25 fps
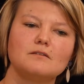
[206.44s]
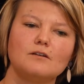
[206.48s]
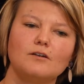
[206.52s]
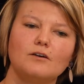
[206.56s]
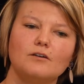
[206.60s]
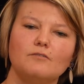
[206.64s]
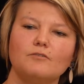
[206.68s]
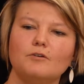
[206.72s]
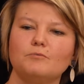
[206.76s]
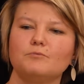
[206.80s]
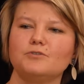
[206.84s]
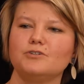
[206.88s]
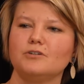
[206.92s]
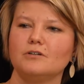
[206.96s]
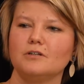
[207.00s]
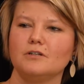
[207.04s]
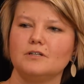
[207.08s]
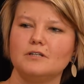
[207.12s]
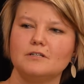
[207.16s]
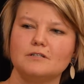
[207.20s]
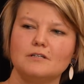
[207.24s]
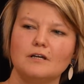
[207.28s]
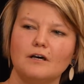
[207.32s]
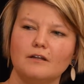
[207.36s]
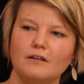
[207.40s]
a lot of
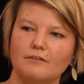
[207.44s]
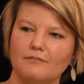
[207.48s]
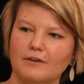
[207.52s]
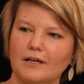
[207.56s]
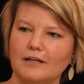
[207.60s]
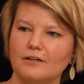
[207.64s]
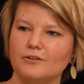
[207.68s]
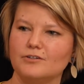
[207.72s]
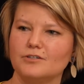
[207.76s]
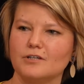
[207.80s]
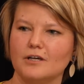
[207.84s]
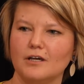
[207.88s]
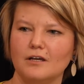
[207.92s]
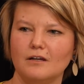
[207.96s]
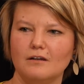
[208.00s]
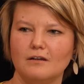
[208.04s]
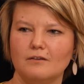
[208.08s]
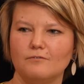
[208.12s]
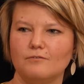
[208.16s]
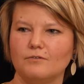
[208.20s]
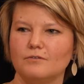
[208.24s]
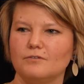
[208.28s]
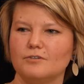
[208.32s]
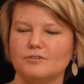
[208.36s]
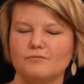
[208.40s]
opportunities down the value
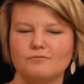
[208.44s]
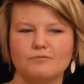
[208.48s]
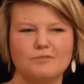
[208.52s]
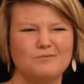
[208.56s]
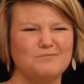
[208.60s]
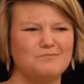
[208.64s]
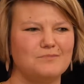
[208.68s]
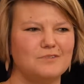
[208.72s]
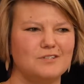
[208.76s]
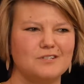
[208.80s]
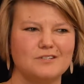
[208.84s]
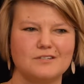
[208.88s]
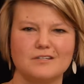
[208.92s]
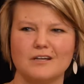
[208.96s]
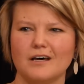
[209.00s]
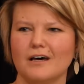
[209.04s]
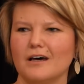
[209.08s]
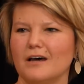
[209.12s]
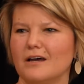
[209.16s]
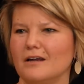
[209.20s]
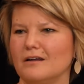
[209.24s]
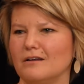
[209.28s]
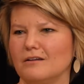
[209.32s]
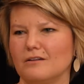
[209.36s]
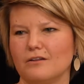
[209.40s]
chain, from
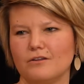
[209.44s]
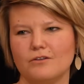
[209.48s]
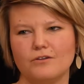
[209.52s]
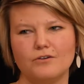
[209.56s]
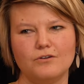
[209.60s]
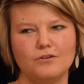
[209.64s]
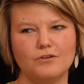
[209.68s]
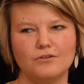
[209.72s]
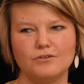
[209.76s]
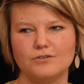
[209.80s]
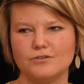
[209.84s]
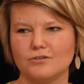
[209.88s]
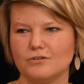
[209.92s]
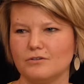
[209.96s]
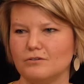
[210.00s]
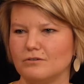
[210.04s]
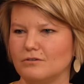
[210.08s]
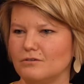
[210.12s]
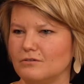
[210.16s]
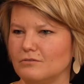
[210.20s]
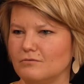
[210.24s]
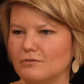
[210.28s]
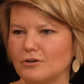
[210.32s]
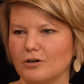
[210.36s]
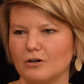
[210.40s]
design through
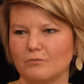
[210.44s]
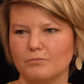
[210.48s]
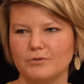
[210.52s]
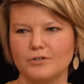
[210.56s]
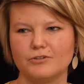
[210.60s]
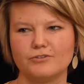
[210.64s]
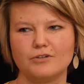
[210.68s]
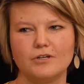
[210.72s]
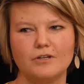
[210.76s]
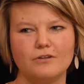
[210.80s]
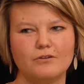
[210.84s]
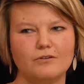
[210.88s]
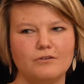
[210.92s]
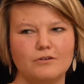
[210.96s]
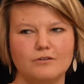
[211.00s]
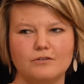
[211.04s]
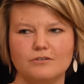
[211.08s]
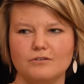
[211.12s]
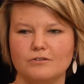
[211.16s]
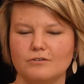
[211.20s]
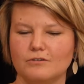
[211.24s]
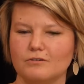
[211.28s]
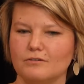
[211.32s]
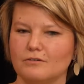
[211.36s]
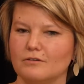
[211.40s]
to carpentry, through
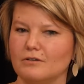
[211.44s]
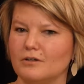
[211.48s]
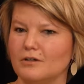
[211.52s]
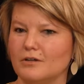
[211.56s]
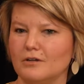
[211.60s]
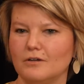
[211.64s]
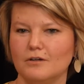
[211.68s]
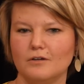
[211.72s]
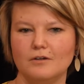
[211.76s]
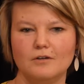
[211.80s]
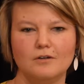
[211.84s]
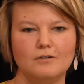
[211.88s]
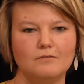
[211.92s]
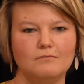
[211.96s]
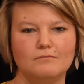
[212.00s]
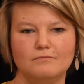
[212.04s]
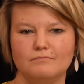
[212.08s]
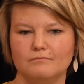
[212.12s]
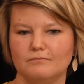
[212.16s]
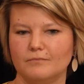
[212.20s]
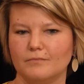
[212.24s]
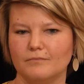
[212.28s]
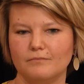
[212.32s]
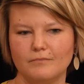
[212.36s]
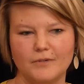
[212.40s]
to
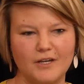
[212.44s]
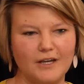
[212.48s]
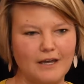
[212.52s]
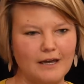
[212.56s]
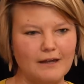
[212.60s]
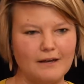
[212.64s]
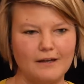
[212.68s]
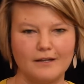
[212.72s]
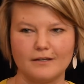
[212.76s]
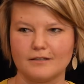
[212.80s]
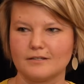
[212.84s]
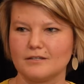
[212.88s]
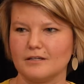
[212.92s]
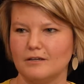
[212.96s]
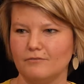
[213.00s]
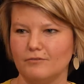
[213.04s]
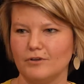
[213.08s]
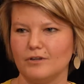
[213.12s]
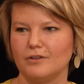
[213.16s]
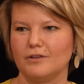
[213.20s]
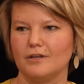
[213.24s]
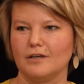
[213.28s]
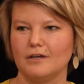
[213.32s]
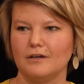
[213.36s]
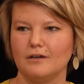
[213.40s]
mechanics,
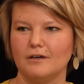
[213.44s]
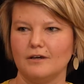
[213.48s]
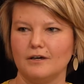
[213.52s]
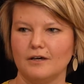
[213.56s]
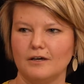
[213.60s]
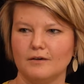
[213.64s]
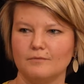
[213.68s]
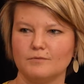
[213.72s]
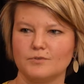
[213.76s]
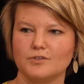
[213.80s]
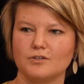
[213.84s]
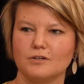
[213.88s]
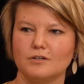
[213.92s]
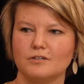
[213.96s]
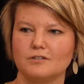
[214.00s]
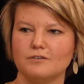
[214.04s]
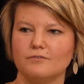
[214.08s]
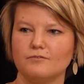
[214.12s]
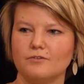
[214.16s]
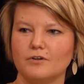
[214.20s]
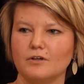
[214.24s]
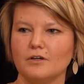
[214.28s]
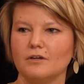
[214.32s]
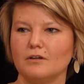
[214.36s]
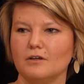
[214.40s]
everything. So it's a
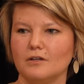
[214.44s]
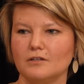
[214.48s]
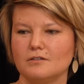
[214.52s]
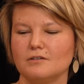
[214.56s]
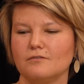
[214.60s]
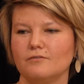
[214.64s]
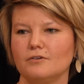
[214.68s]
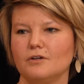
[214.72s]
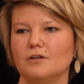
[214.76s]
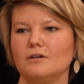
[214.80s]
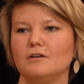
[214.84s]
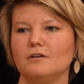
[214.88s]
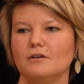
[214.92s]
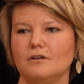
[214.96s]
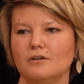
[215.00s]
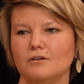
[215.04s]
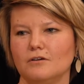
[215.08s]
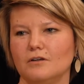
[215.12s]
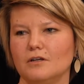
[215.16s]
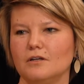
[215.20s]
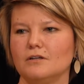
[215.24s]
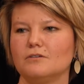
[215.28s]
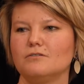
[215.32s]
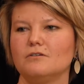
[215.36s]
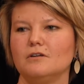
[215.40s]
very
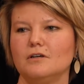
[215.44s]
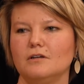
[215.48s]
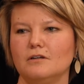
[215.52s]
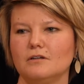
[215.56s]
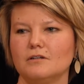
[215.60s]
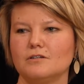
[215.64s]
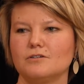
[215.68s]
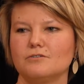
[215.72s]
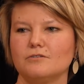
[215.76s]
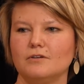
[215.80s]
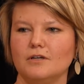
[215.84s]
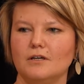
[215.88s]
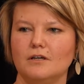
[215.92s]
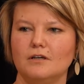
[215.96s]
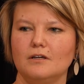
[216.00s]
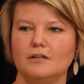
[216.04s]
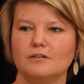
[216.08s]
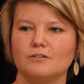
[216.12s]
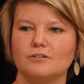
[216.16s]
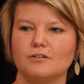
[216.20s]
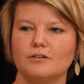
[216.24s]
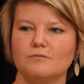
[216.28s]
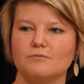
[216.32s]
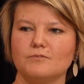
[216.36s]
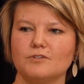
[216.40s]
good industry
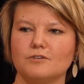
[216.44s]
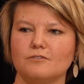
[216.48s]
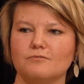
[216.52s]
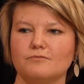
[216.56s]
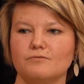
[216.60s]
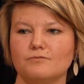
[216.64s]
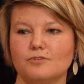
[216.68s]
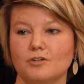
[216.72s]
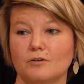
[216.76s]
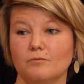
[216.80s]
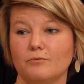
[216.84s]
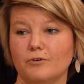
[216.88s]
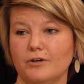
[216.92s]
in terms of job